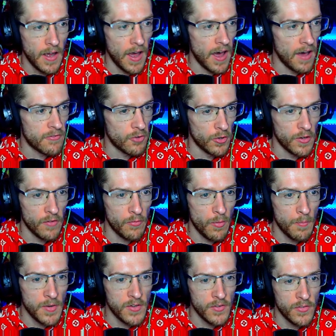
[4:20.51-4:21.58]
I've got another one,
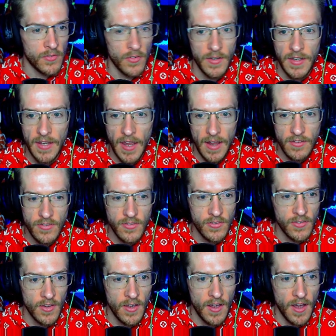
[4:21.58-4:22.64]
which is,
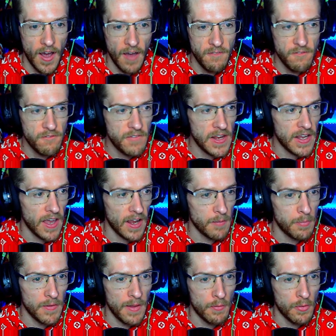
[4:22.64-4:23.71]
yes. I think I can
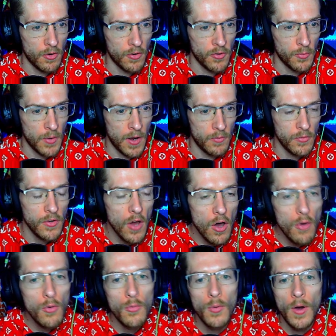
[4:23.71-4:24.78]
put that one on as well.
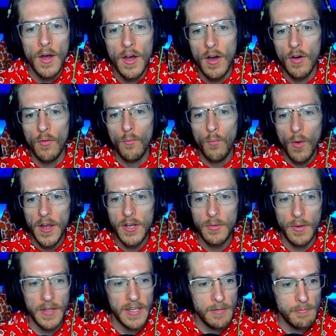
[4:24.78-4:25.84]
No! Why do
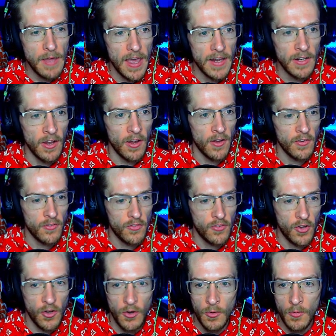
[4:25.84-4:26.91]
I keep getting, look,
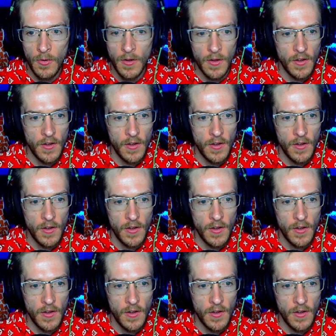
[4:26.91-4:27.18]
2?